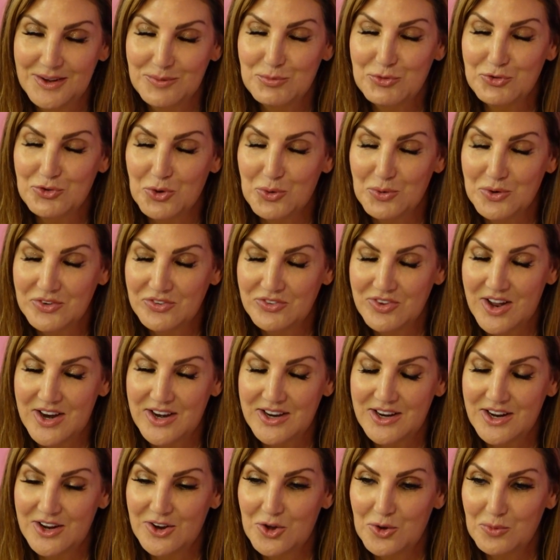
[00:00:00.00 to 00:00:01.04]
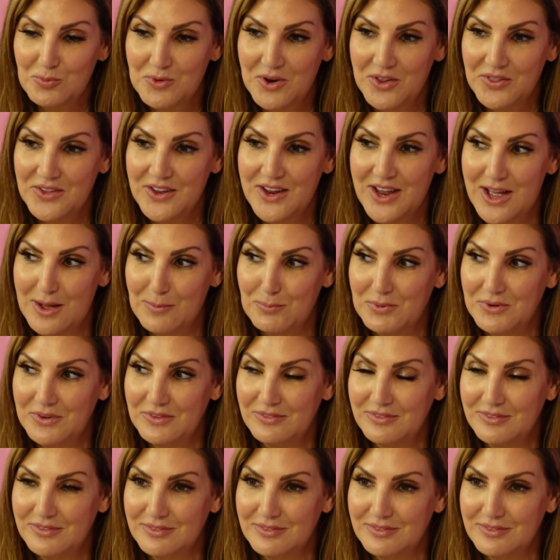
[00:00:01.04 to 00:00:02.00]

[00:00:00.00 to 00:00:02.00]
I'm so excited. I hope nothing happens